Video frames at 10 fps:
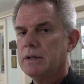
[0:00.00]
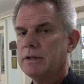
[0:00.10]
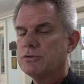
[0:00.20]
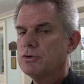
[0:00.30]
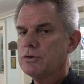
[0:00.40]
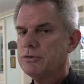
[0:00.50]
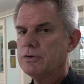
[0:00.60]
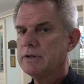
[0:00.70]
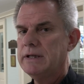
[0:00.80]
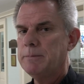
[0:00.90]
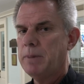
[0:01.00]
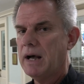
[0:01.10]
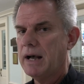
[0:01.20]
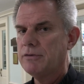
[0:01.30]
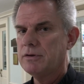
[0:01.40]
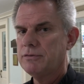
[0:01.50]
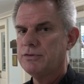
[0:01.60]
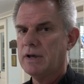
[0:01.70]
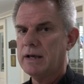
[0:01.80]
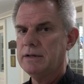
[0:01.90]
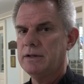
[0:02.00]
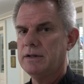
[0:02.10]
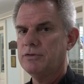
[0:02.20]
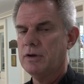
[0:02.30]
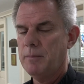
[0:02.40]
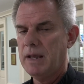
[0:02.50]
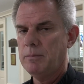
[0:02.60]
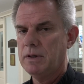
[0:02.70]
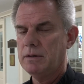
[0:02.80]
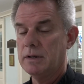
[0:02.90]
there's also the positive side to this commandment,